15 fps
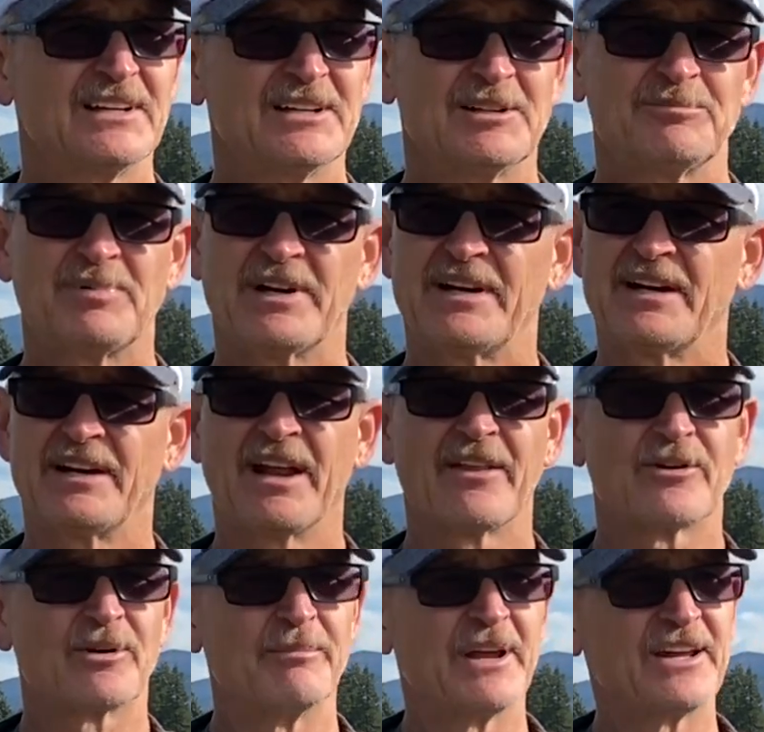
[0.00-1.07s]
But another
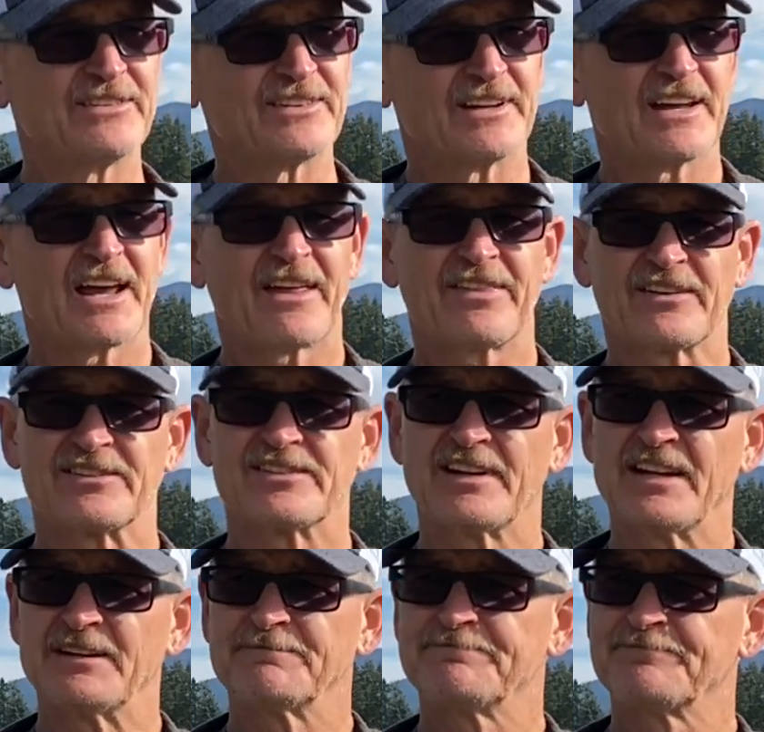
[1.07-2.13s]
amazing Catholic
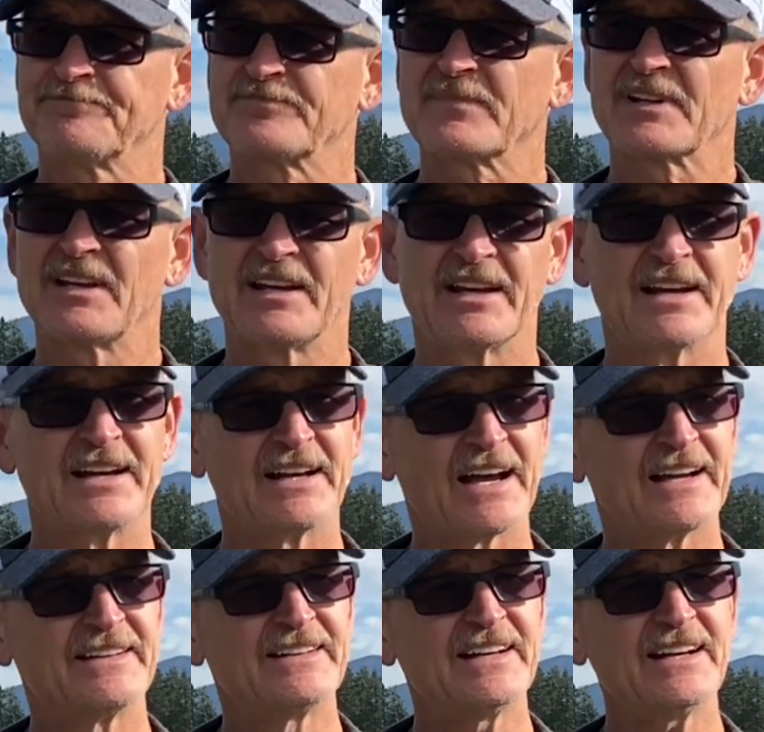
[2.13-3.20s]
saint. And I
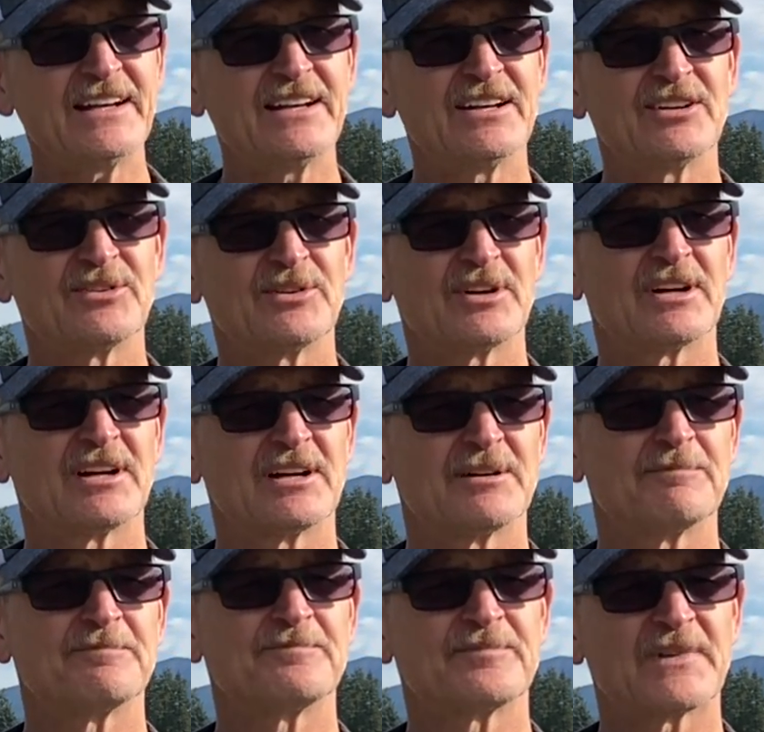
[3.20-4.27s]

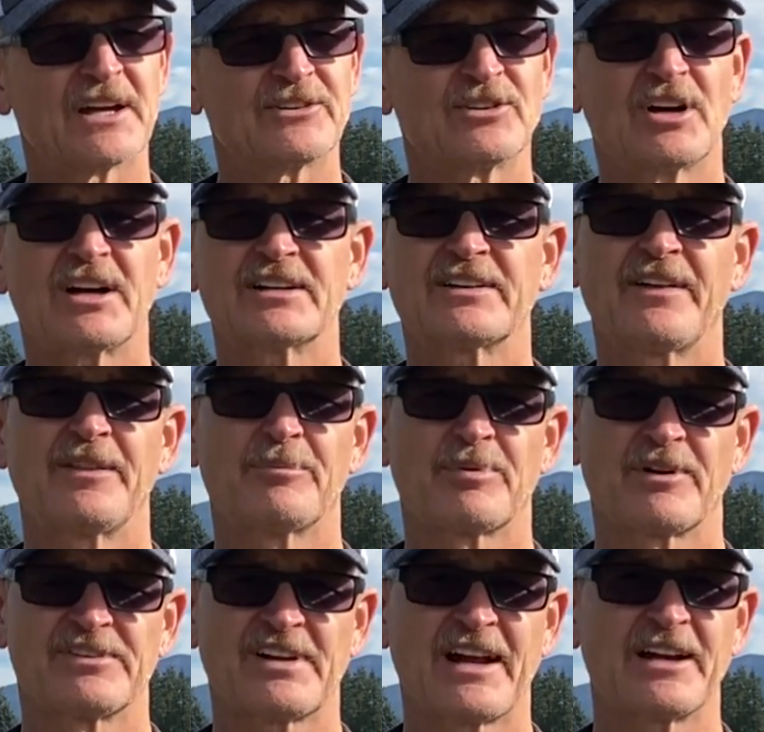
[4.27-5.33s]
talked to the
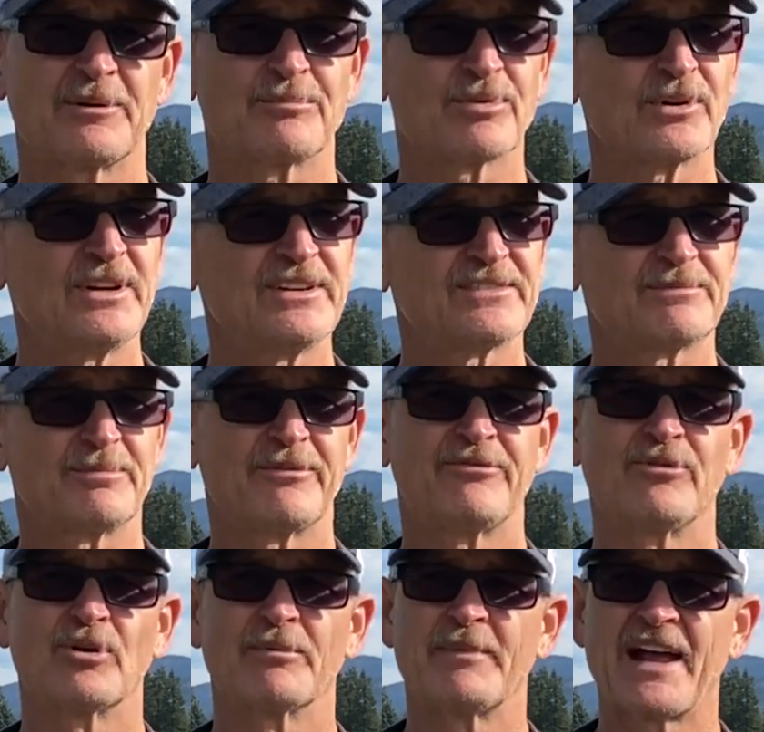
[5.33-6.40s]
presiding priest
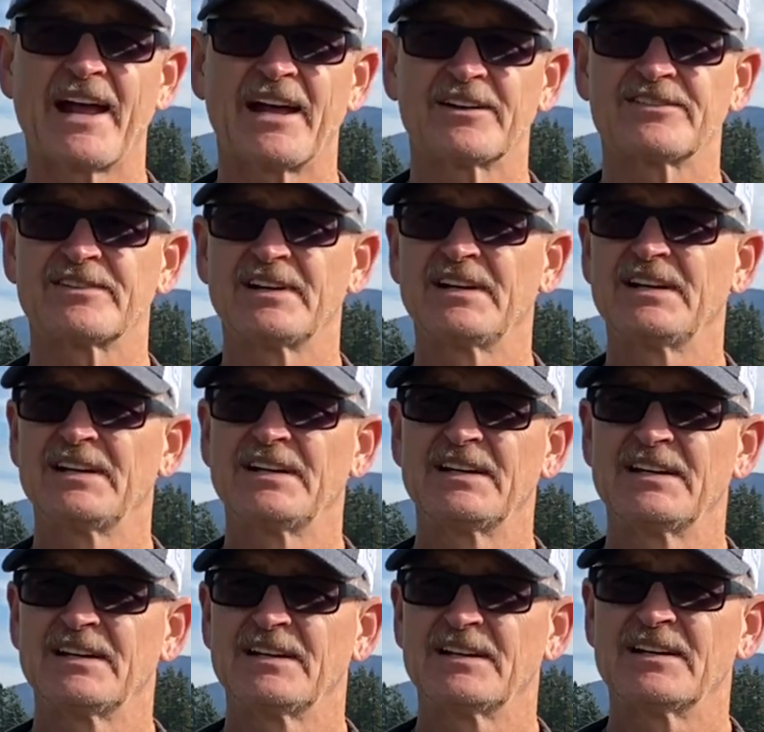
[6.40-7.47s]
before Mass
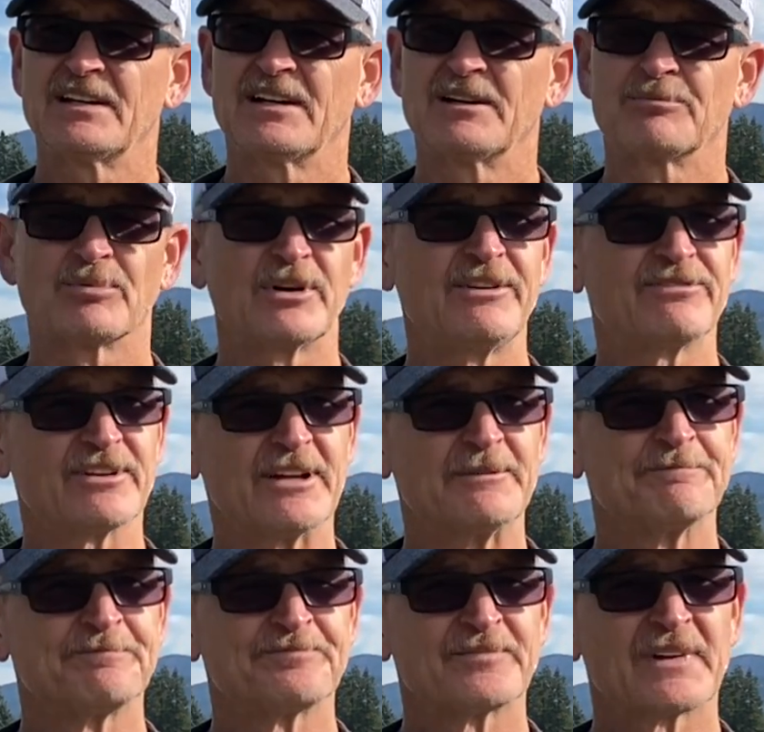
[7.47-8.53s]
briefly.
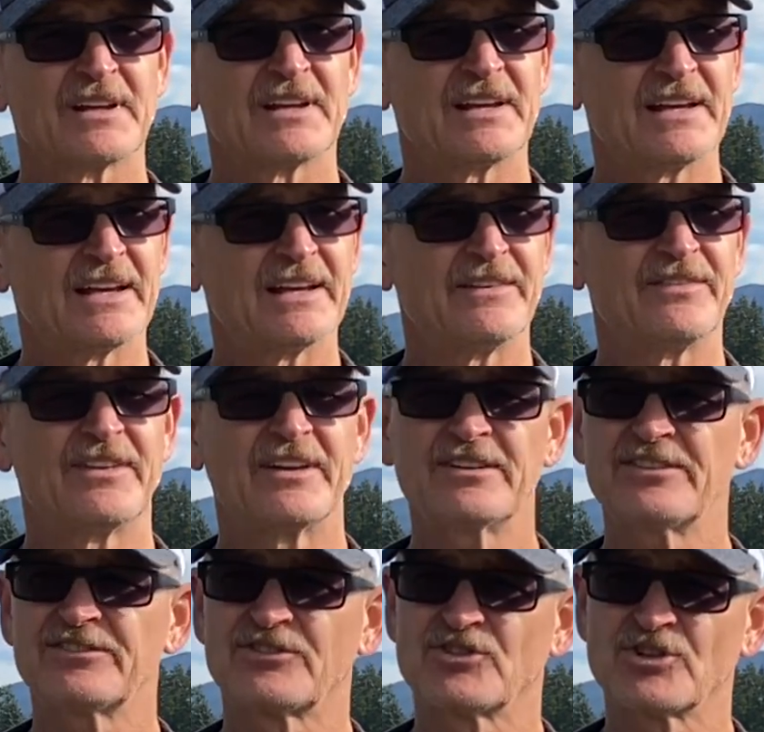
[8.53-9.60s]
And
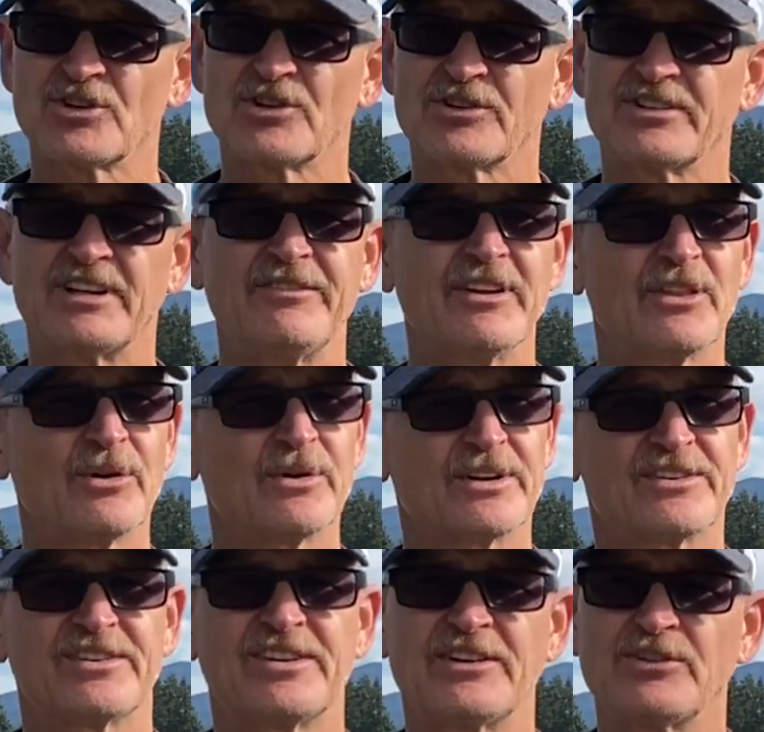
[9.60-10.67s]
this church, even though it's
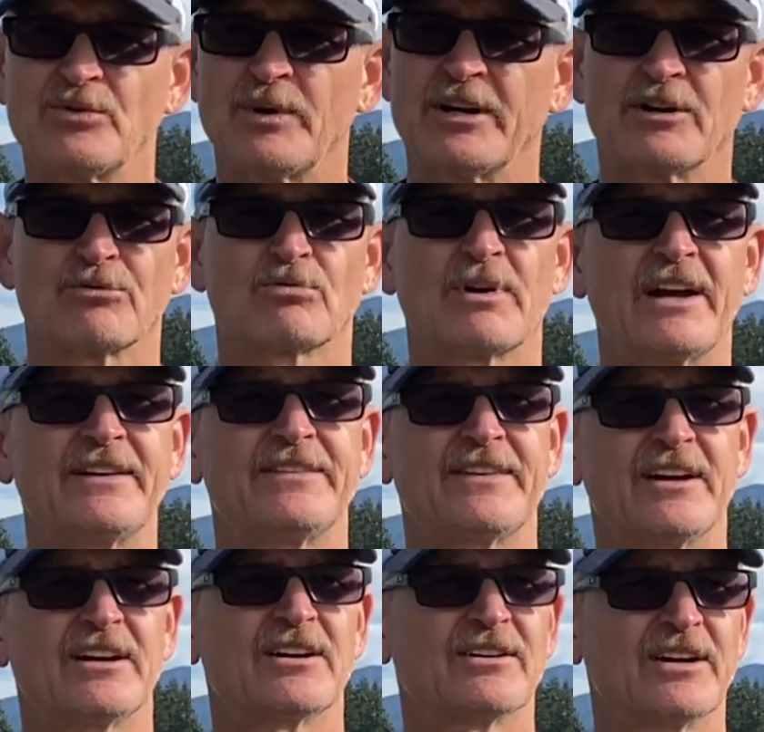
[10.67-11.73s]
situated right
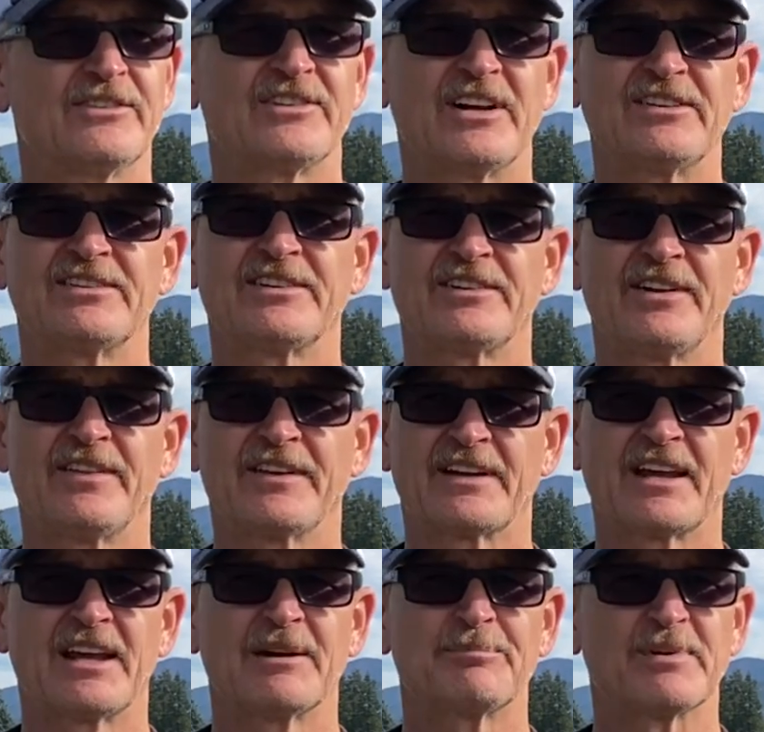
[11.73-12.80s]
there adjacent to the
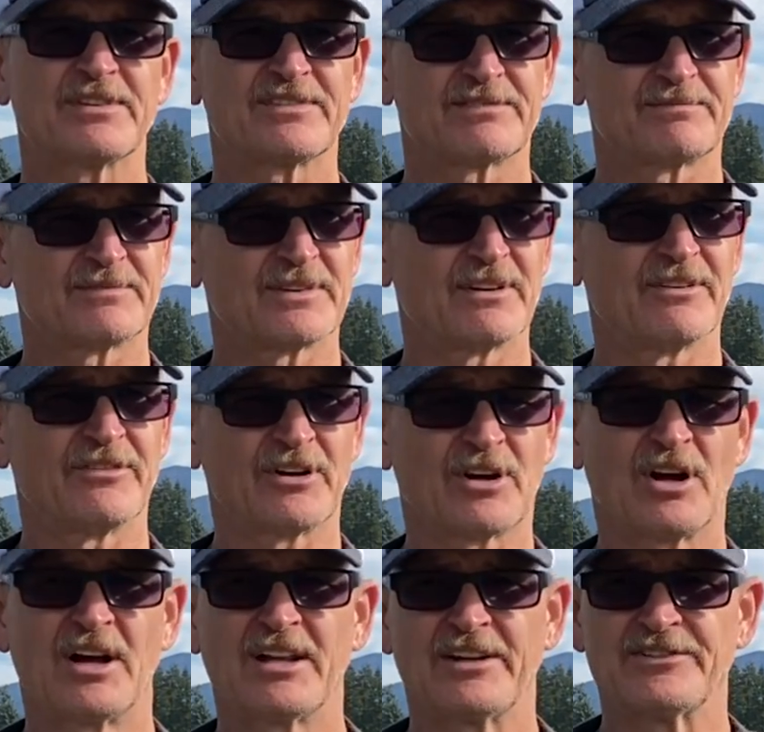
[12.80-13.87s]
campus of the
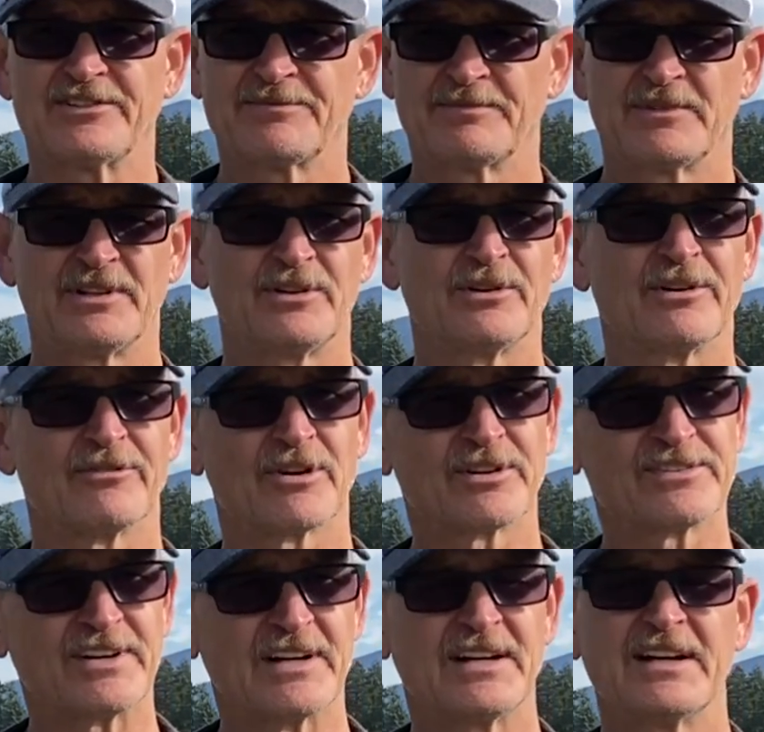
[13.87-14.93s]
college, the
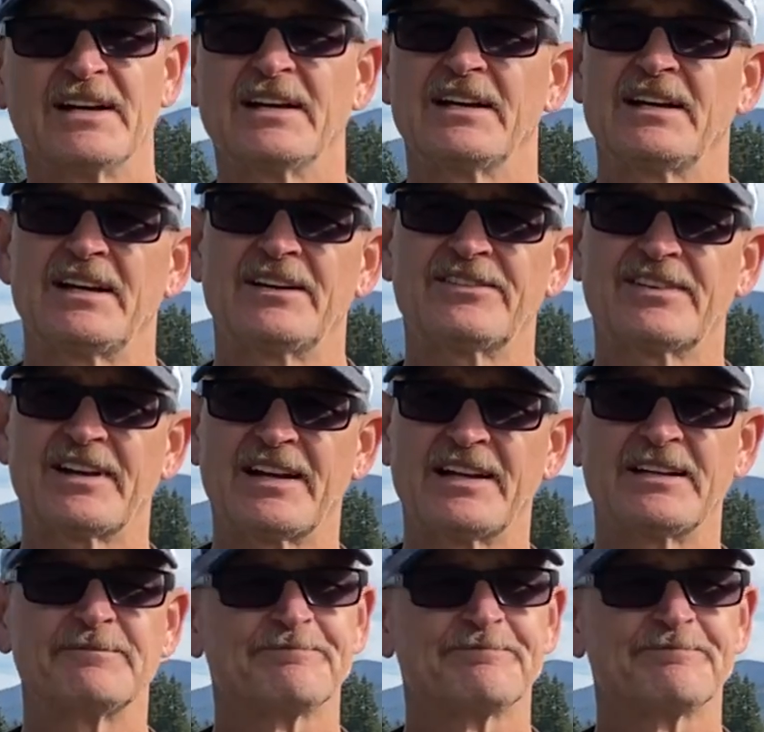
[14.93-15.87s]
university, it's a